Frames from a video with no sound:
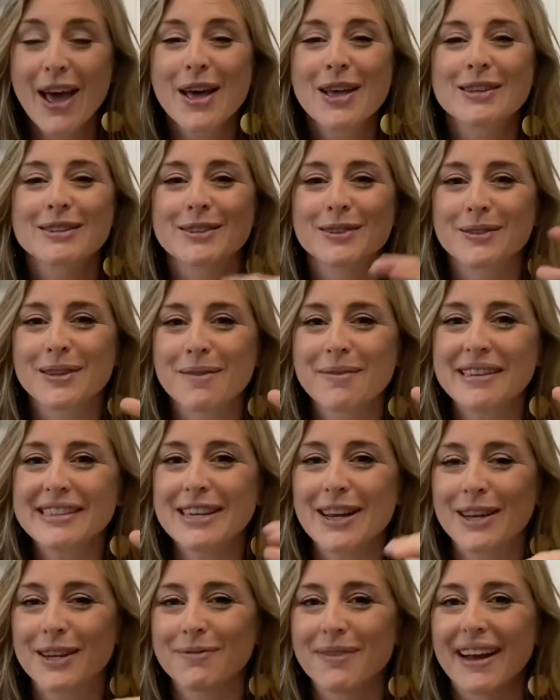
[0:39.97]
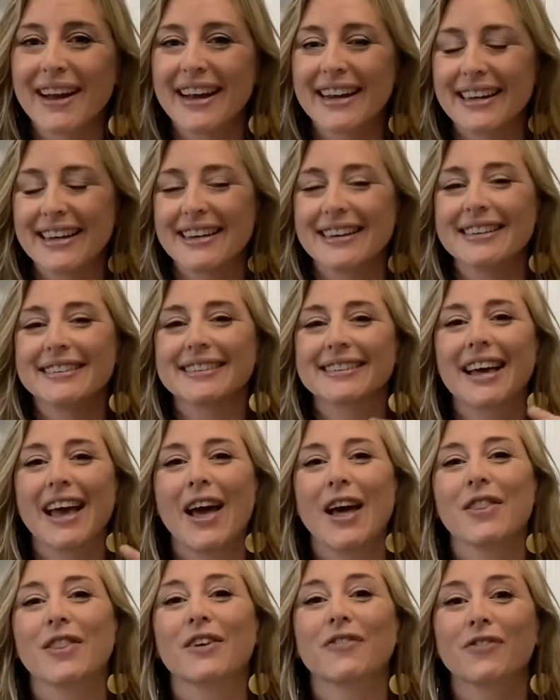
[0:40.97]
So let me tell you my ideas.
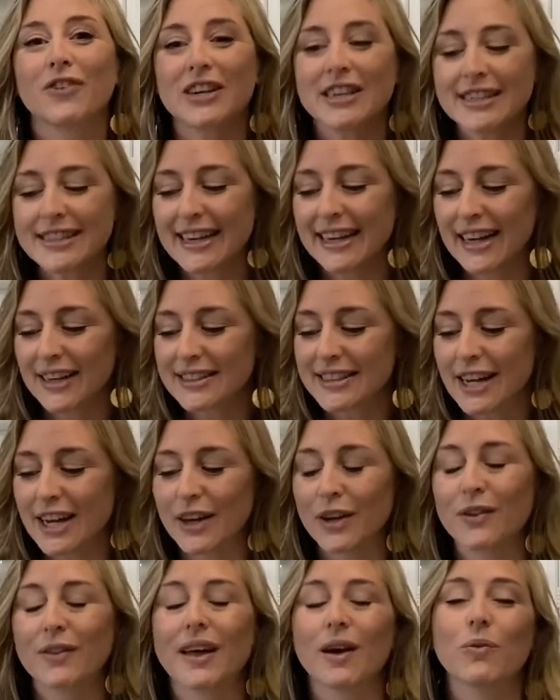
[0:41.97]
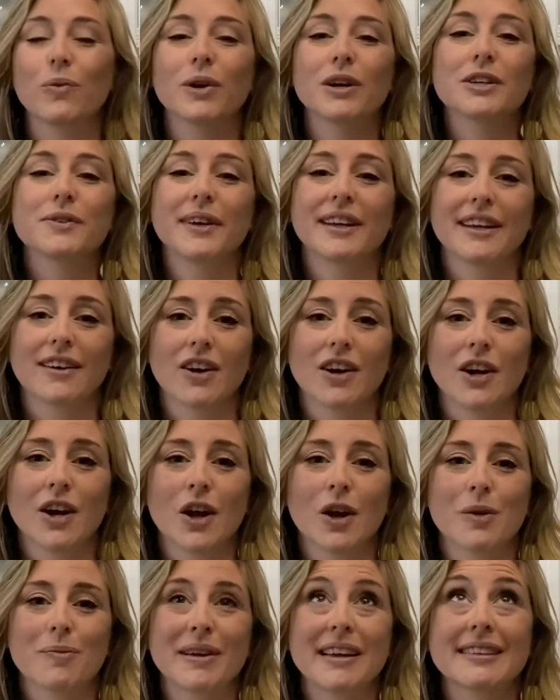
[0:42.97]
The first thing I'll tell you that we're doing in our
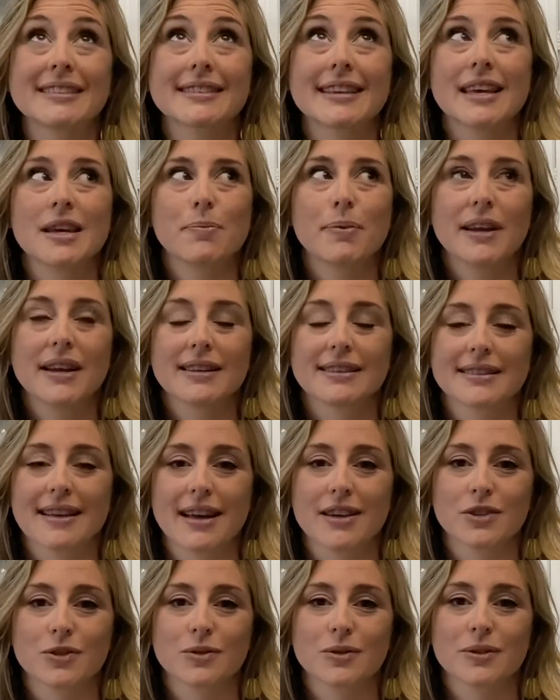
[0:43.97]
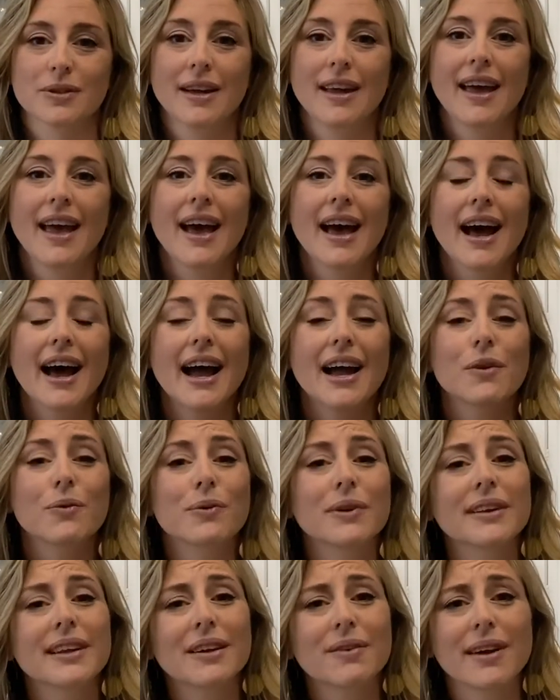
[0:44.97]
home is keeping a schedule. I
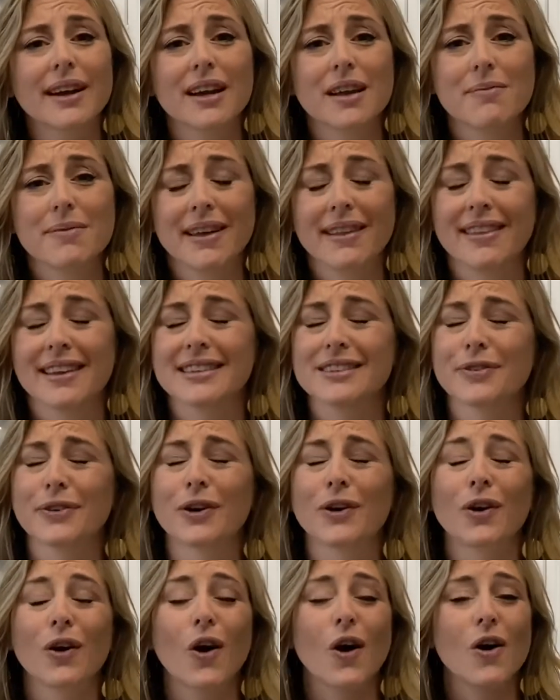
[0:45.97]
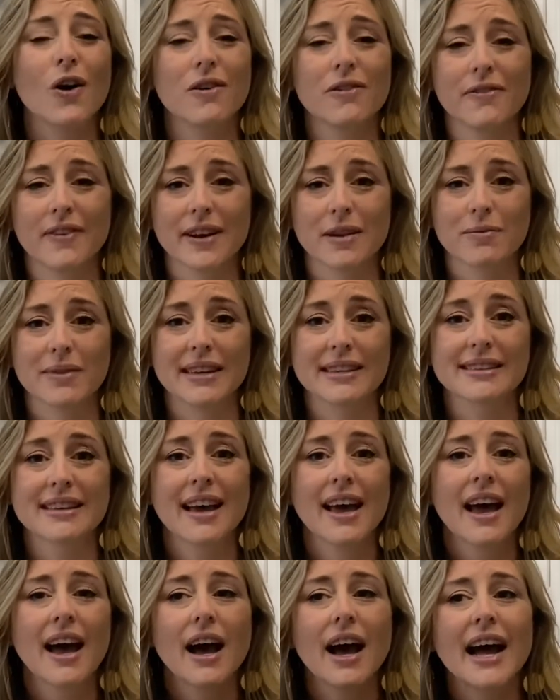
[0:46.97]
really recommend this for all families.
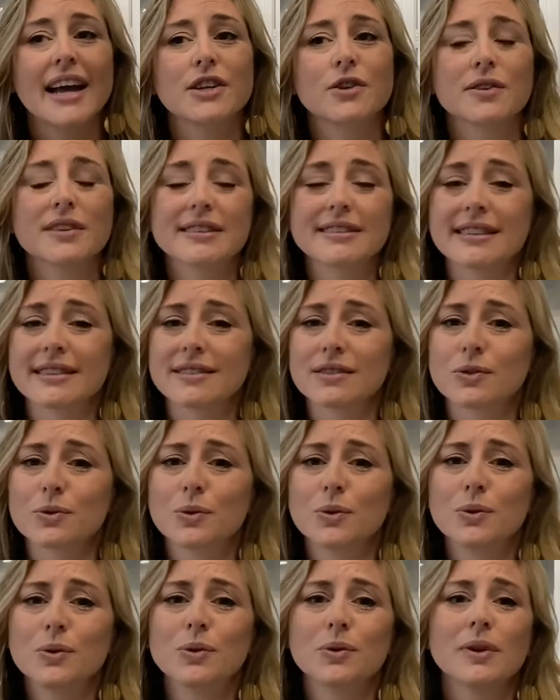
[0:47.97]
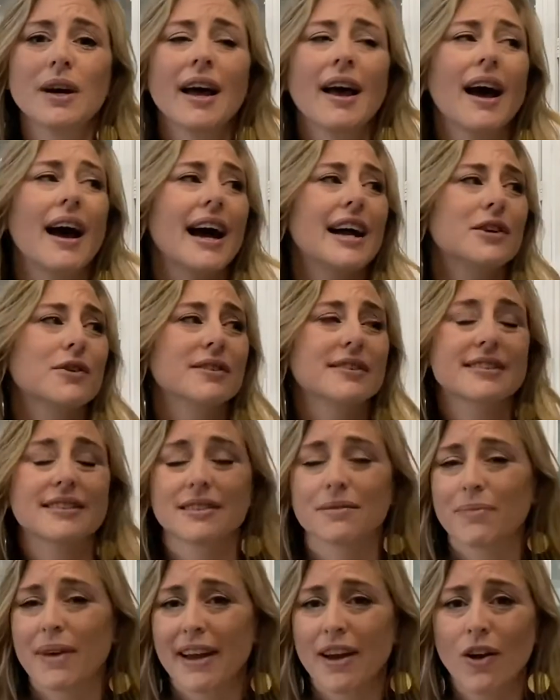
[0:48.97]
I do this at school, I do this
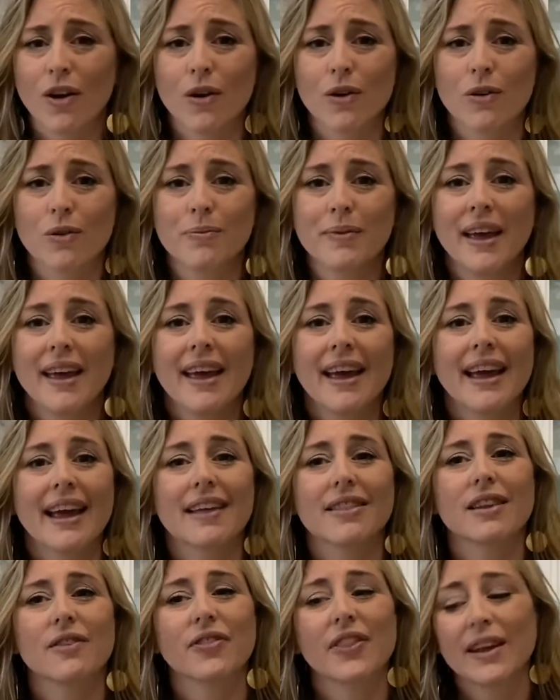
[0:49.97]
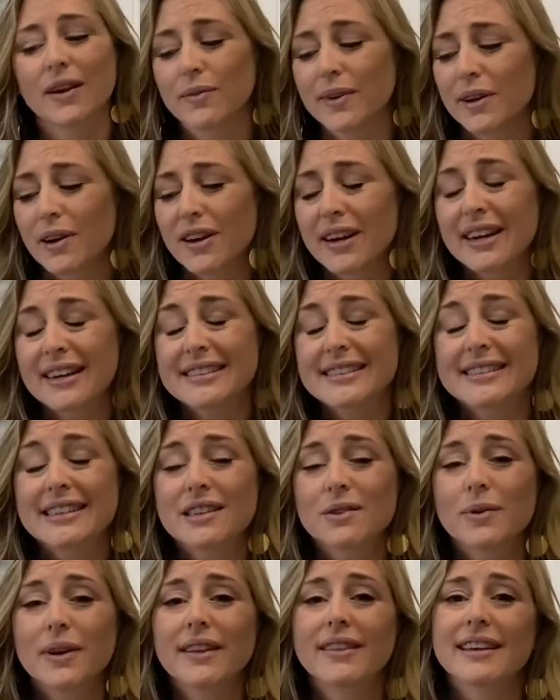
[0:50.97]
in my home, and the thing we are going to stick
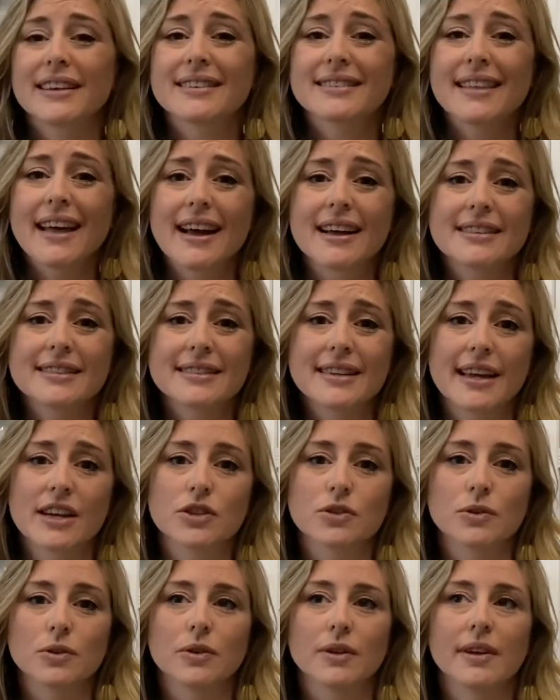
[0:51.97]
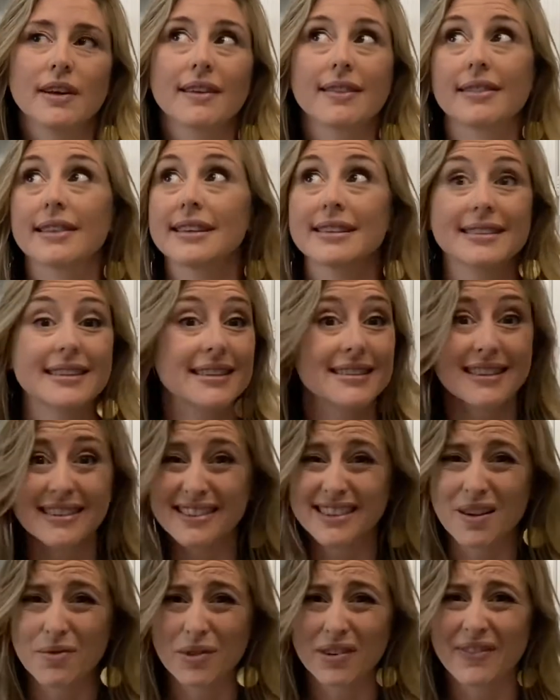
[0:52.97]
with is that schedule. This isn't
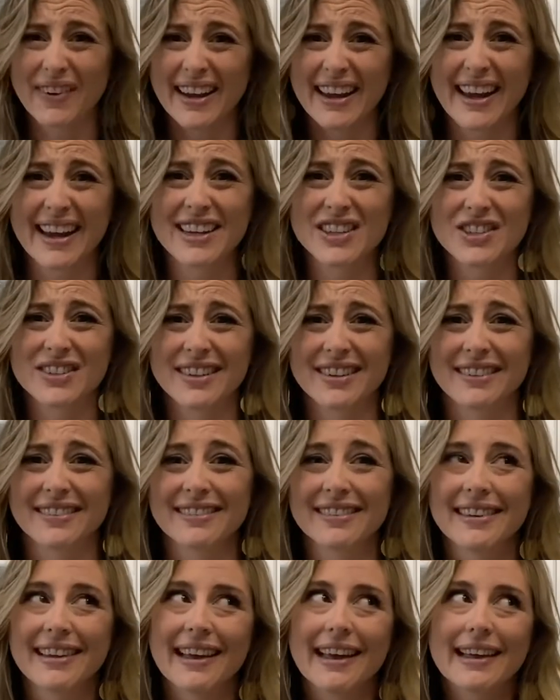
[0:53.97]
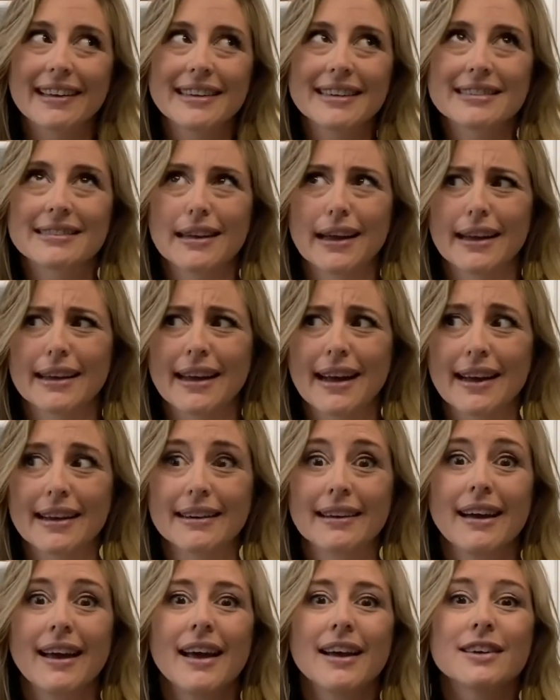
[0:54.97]
summer vacation, at least not yet.
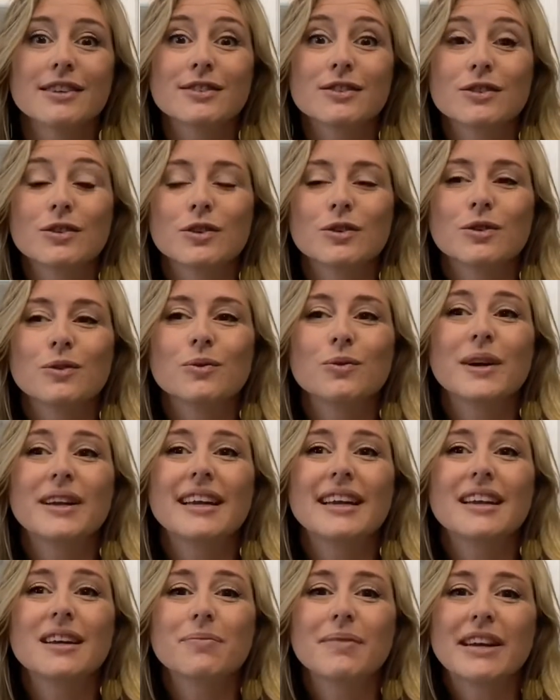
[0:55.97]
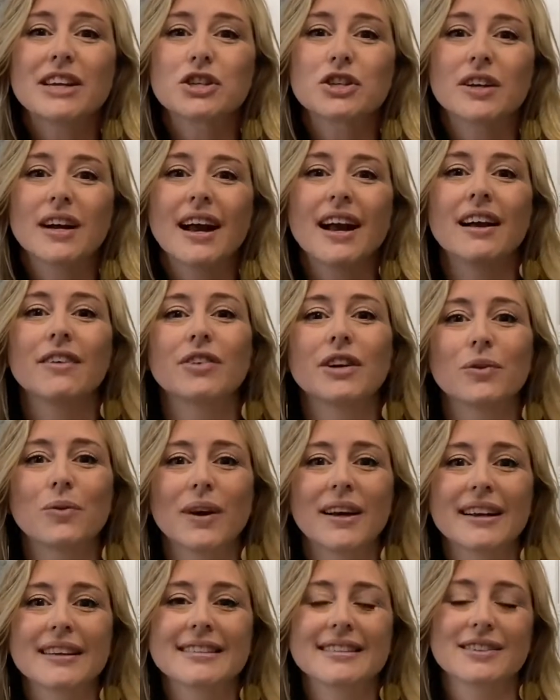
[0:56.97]
So we need to make sure
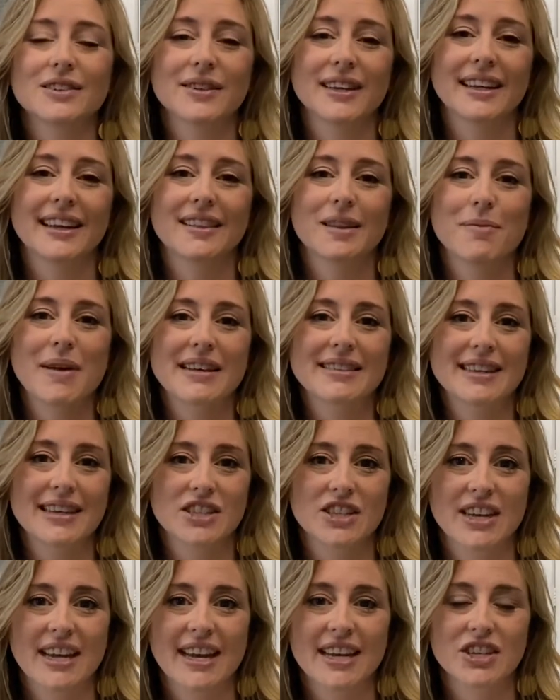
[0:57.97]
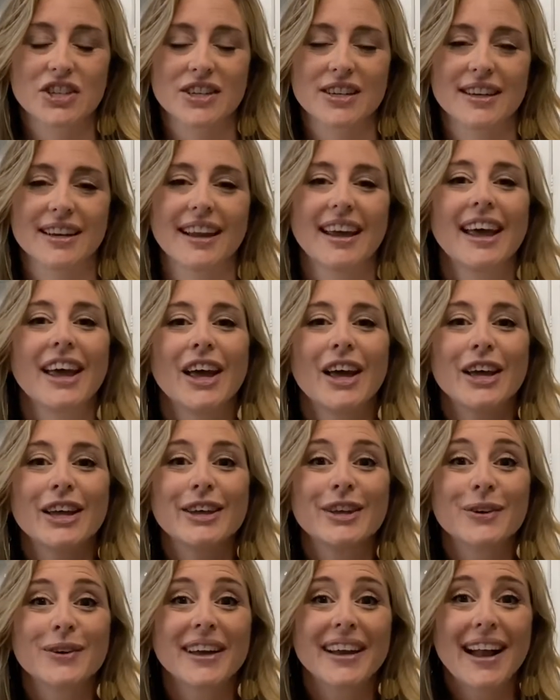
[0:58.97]
everyone is still getting the best education.
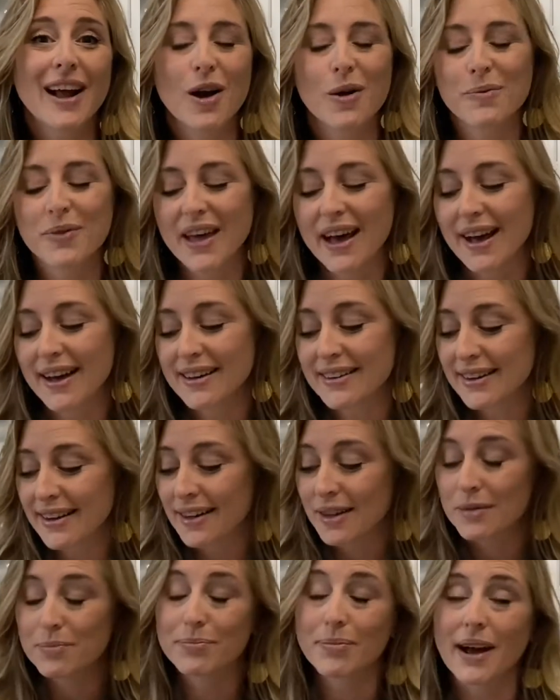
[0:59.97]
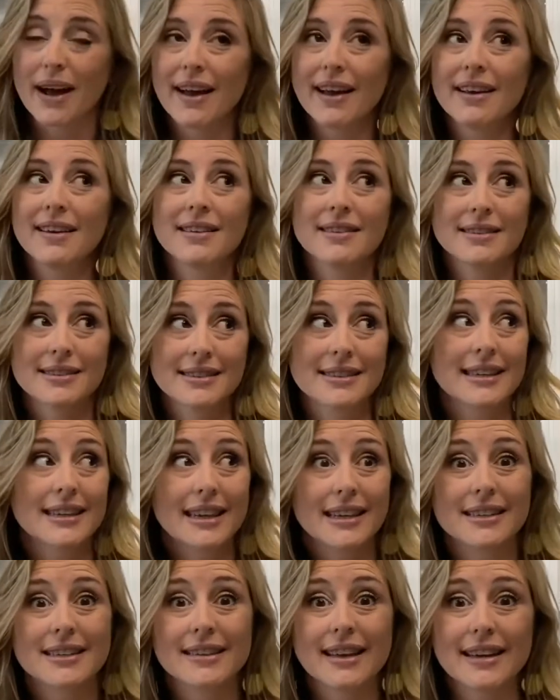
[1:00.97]
You can help that by
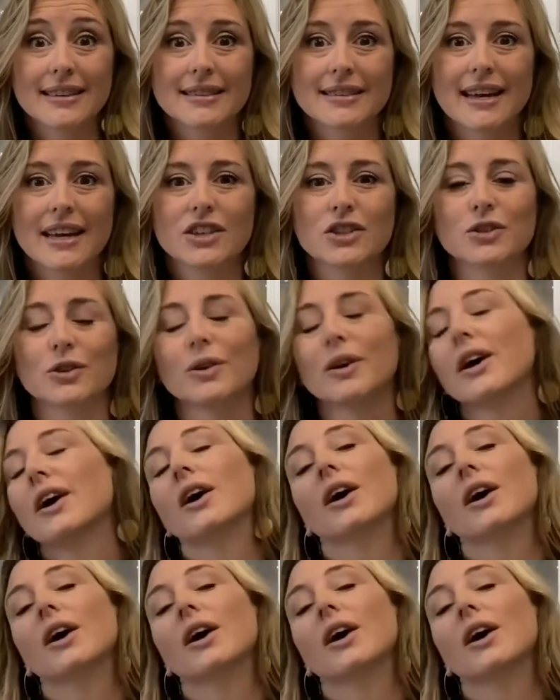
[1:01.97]
sticking to that schedule.